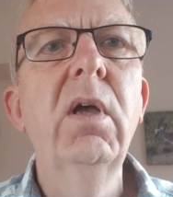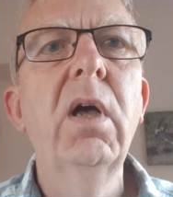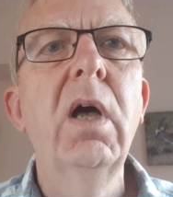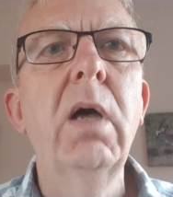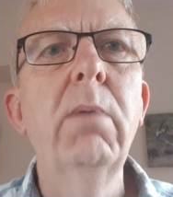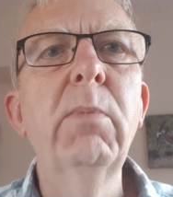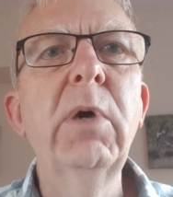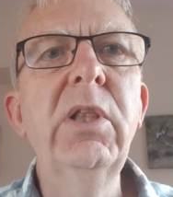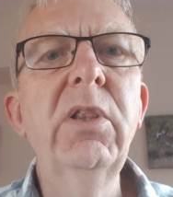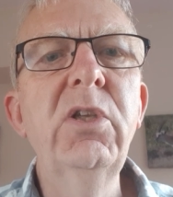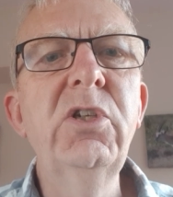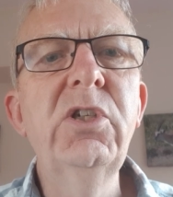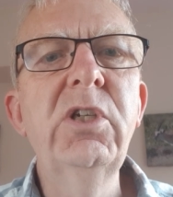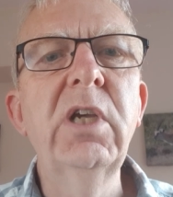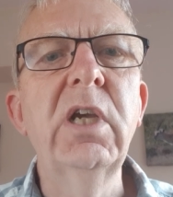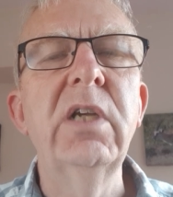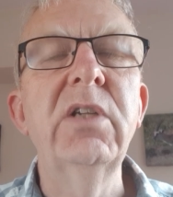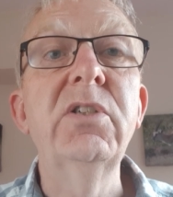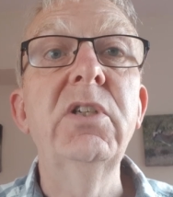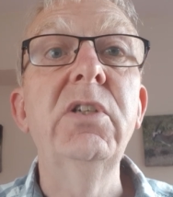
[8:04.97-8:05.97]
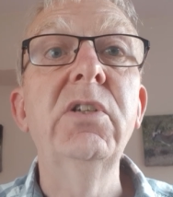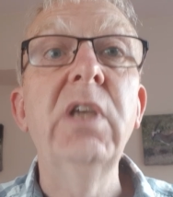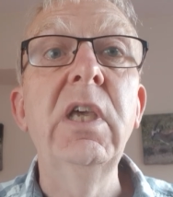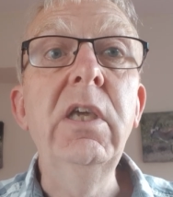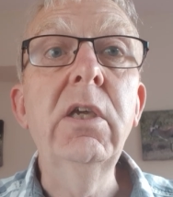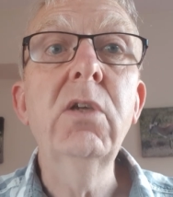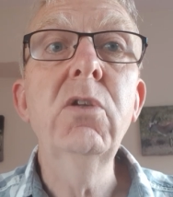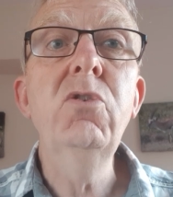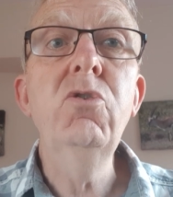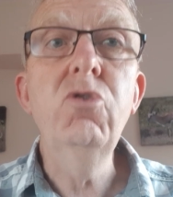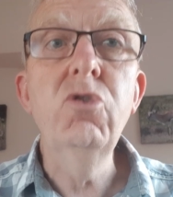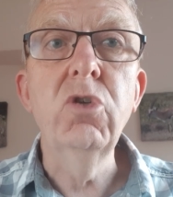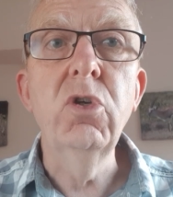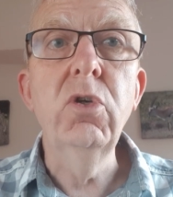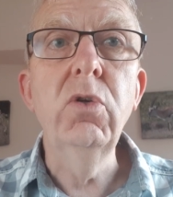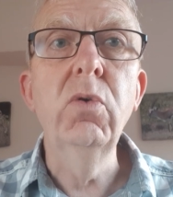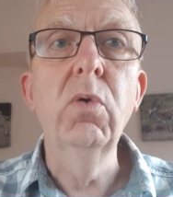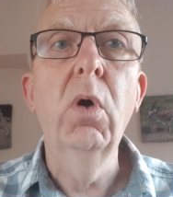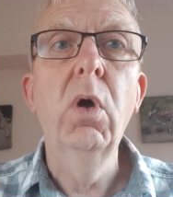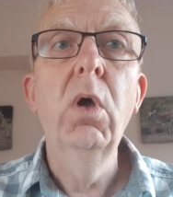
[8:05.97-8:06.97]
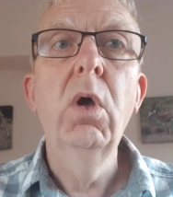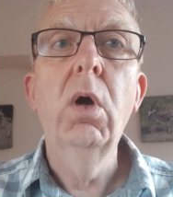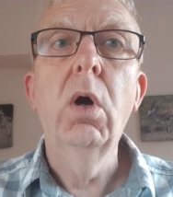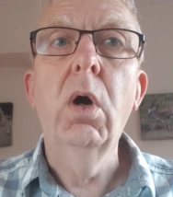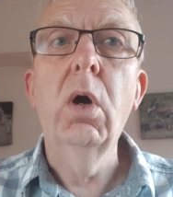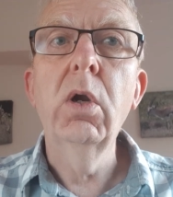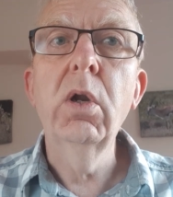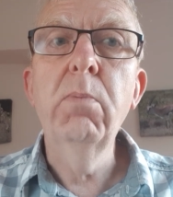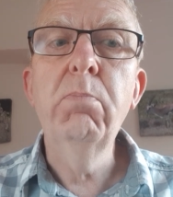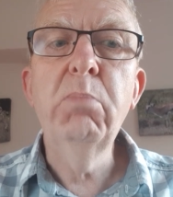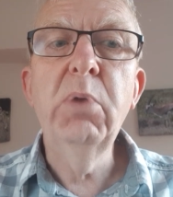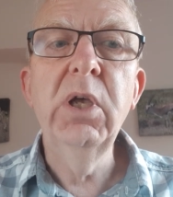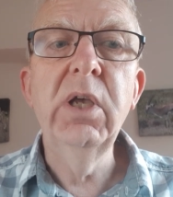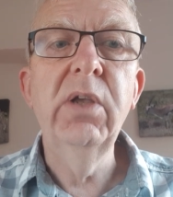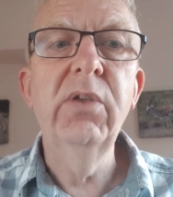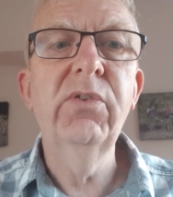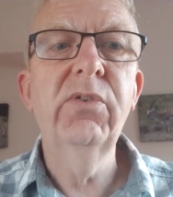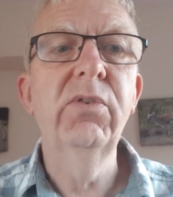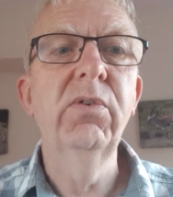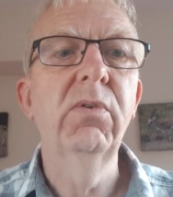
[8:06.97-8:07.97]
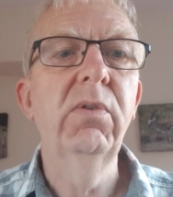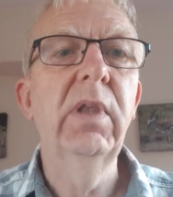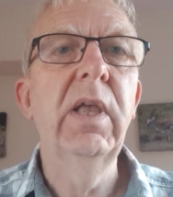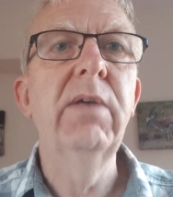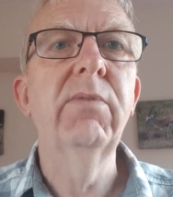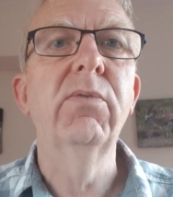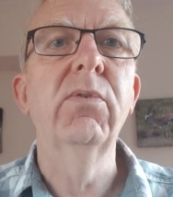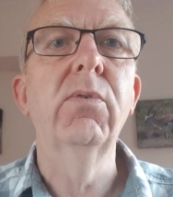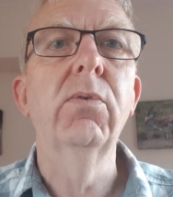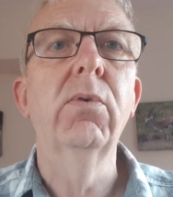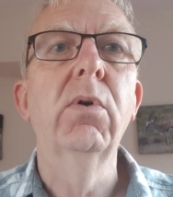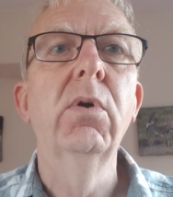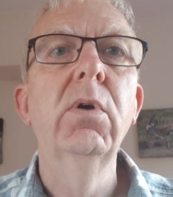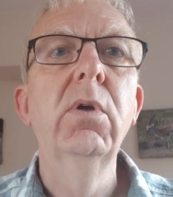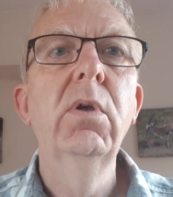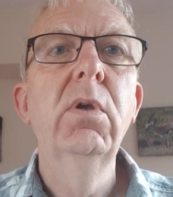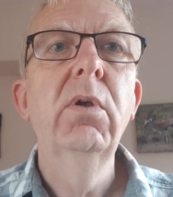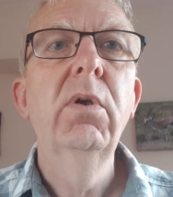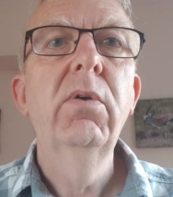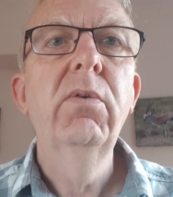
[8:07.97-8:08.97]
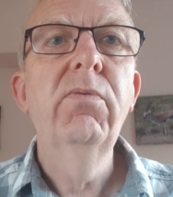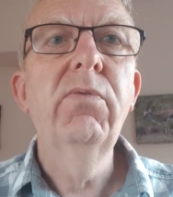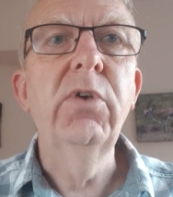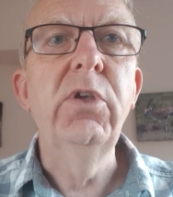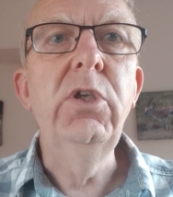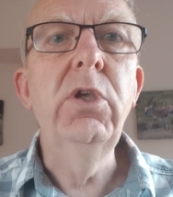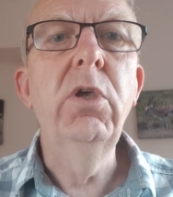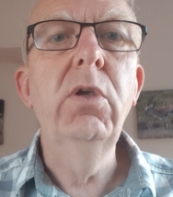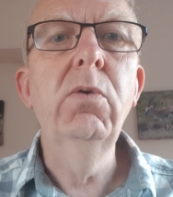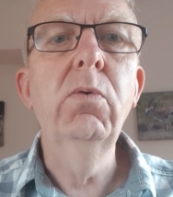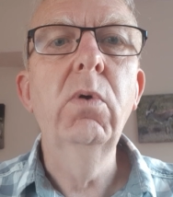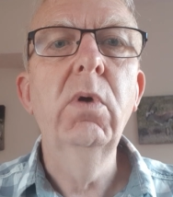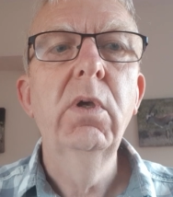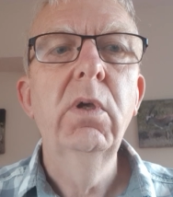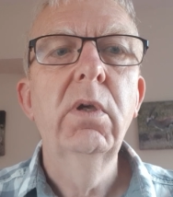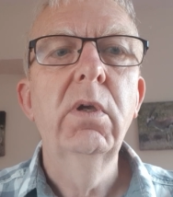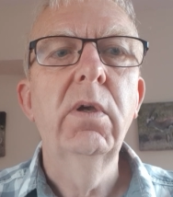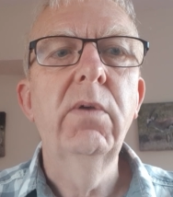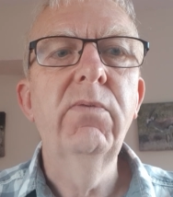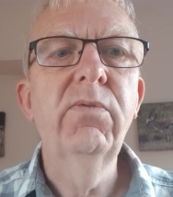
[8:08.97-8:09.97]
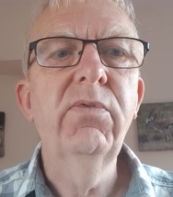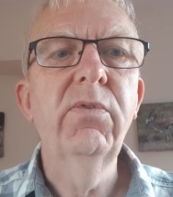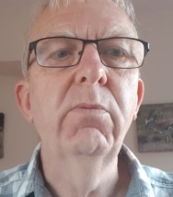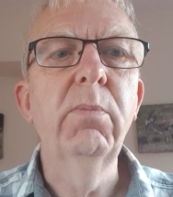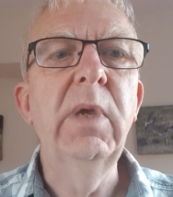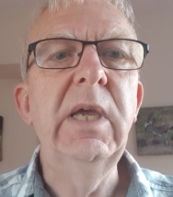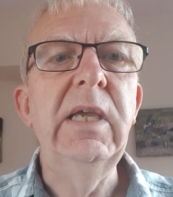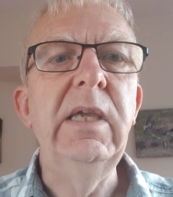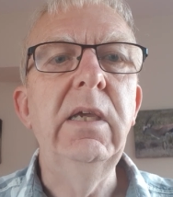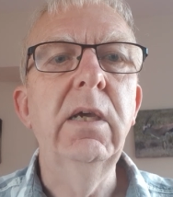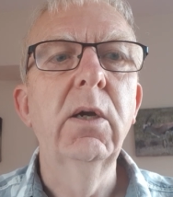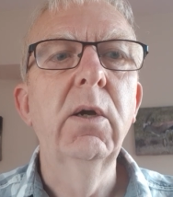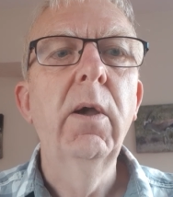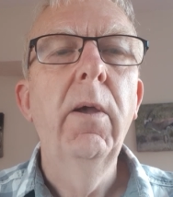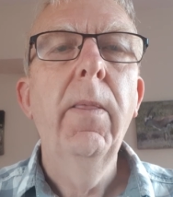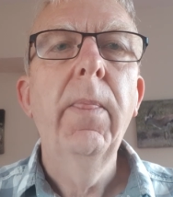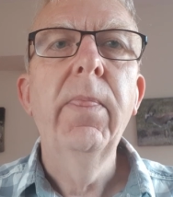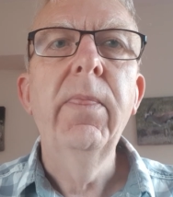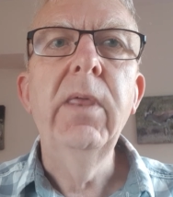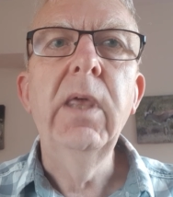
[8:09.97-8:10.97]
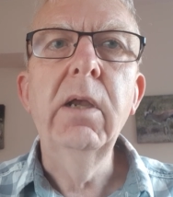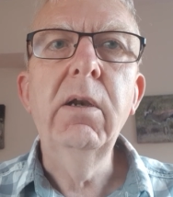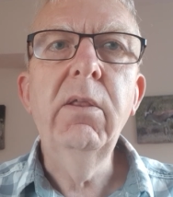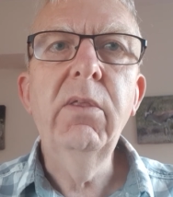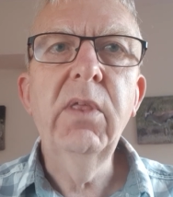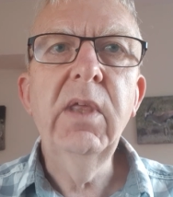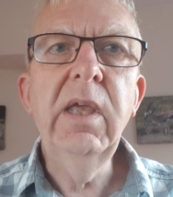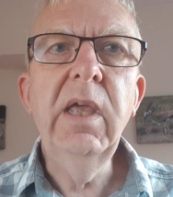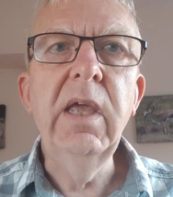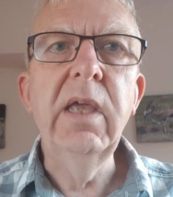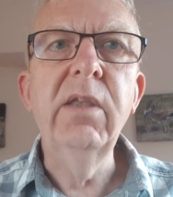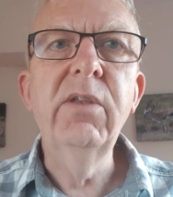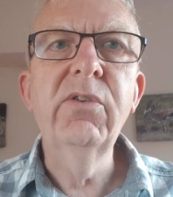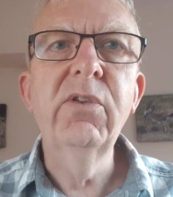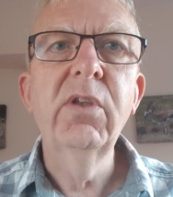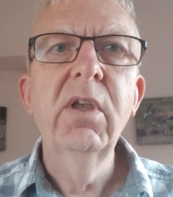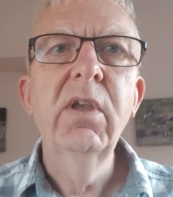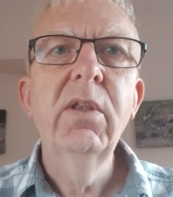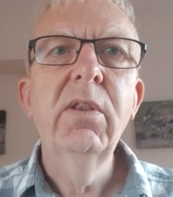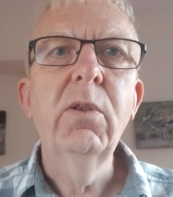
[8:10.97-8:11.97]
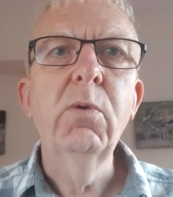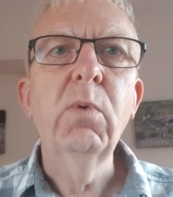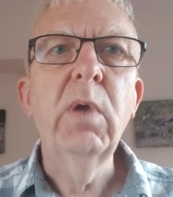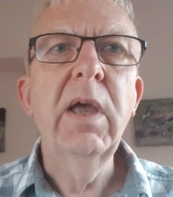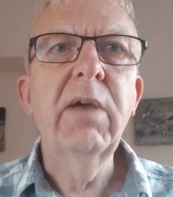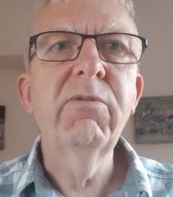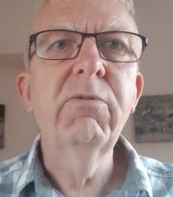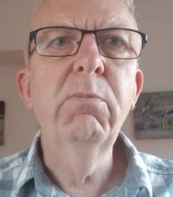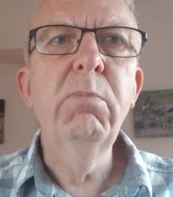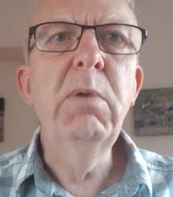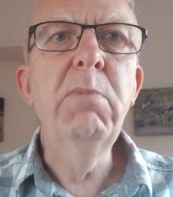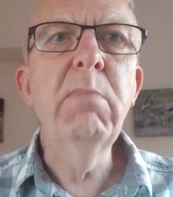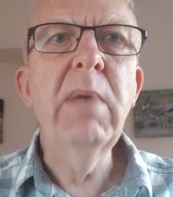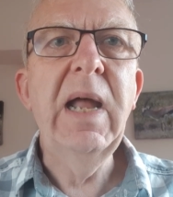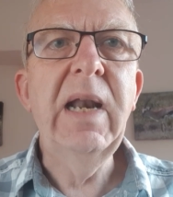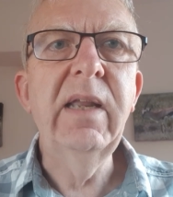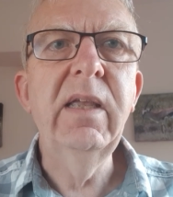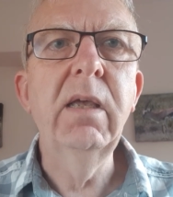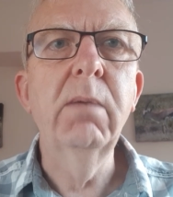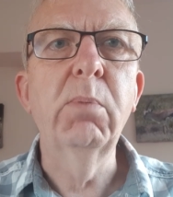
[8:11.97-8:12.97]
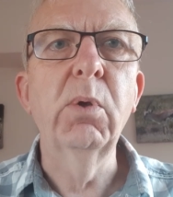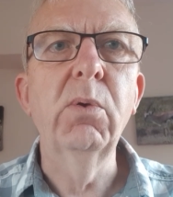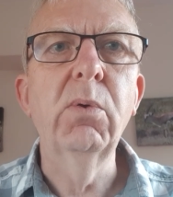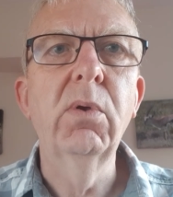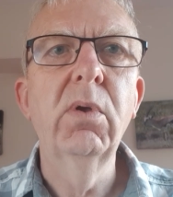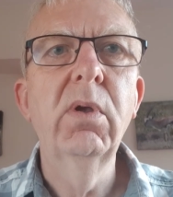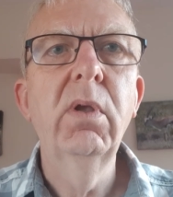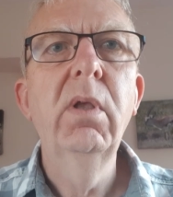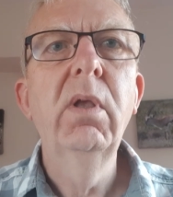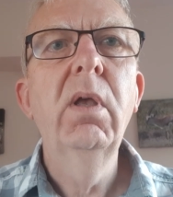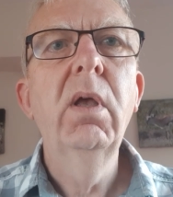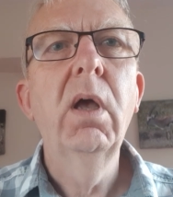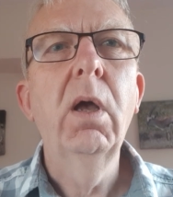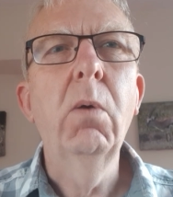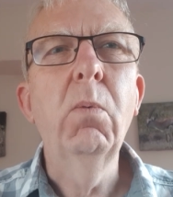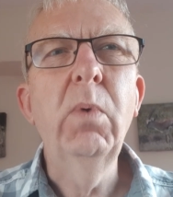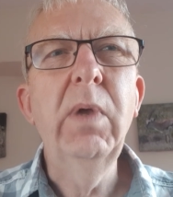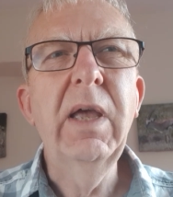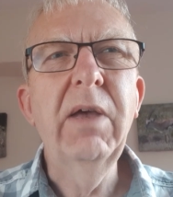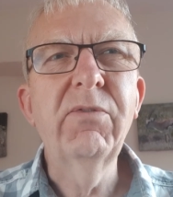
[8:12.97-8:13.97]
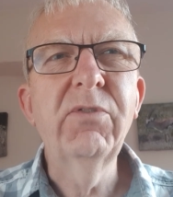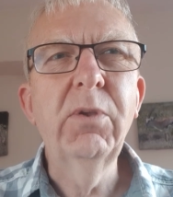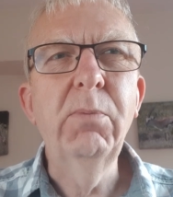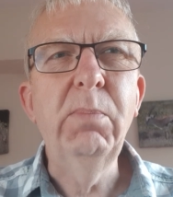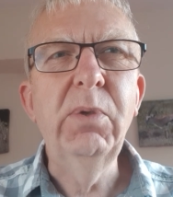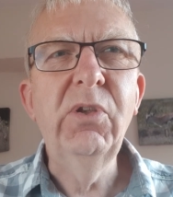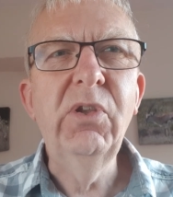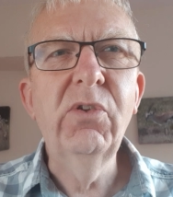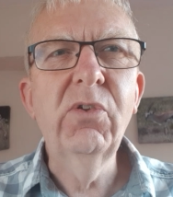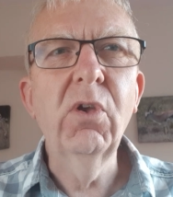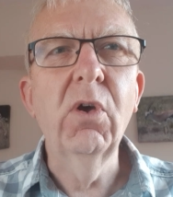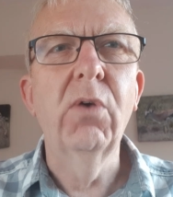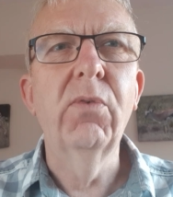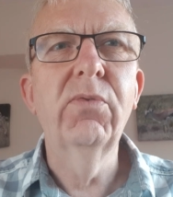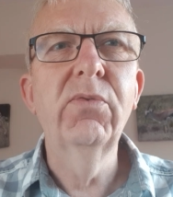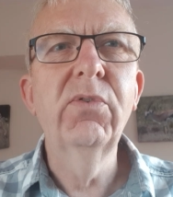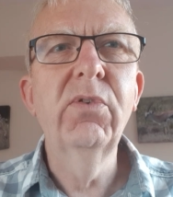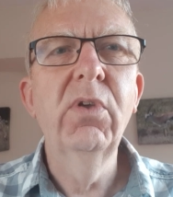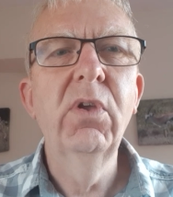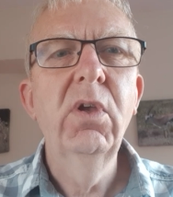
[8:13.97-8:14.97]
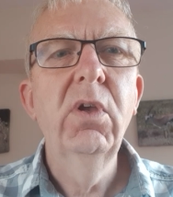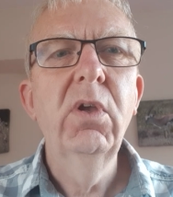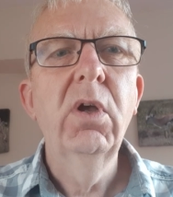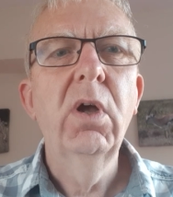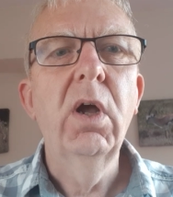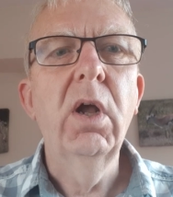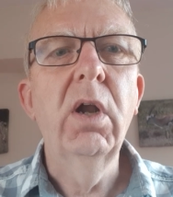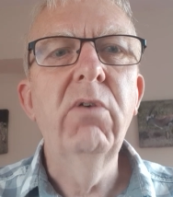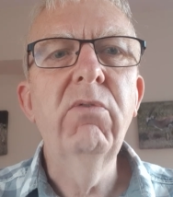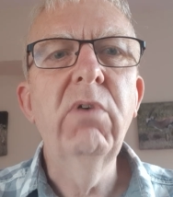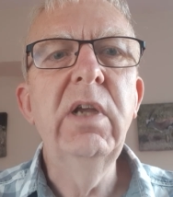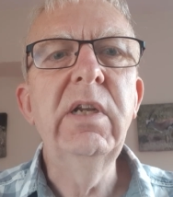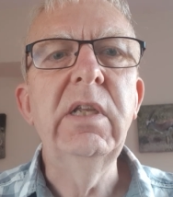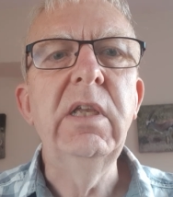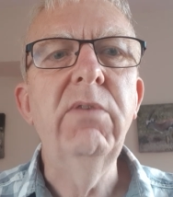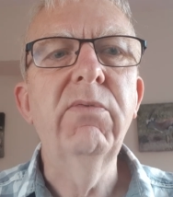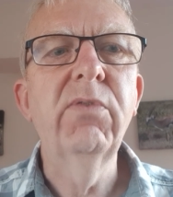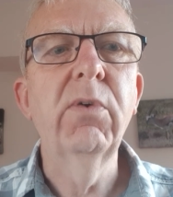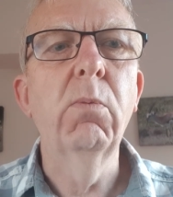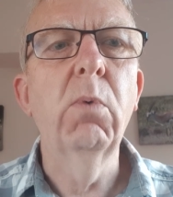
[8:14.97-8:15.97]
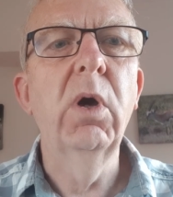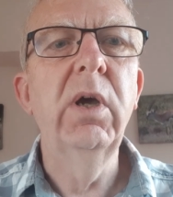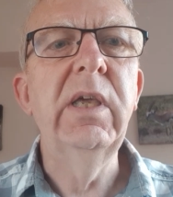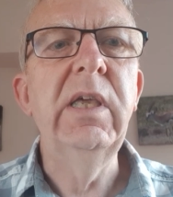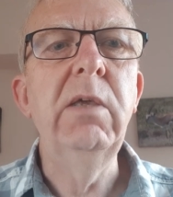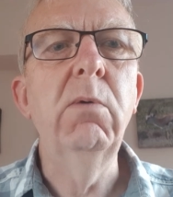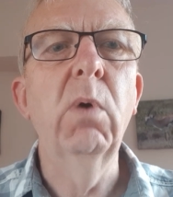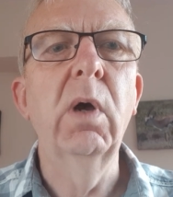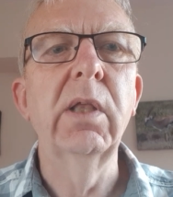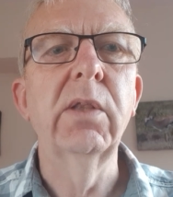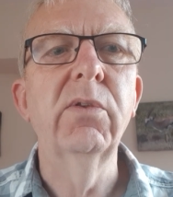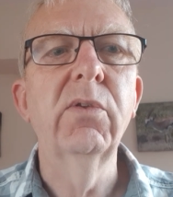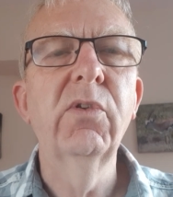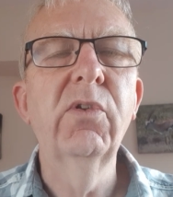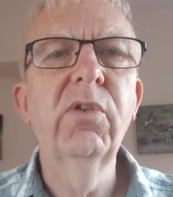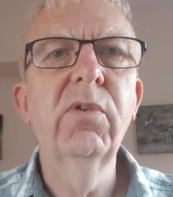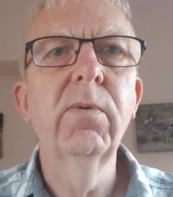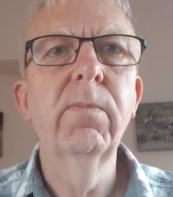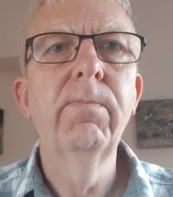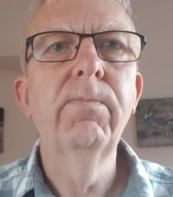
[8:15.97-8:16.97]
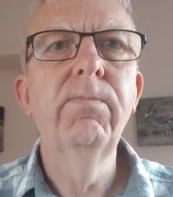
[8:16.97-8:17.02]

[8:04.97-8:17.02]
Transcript: among the churches, he can do on a personal level for you and for me. The only thing is that we have to be malleable and we have to be soft and ready for what he wants.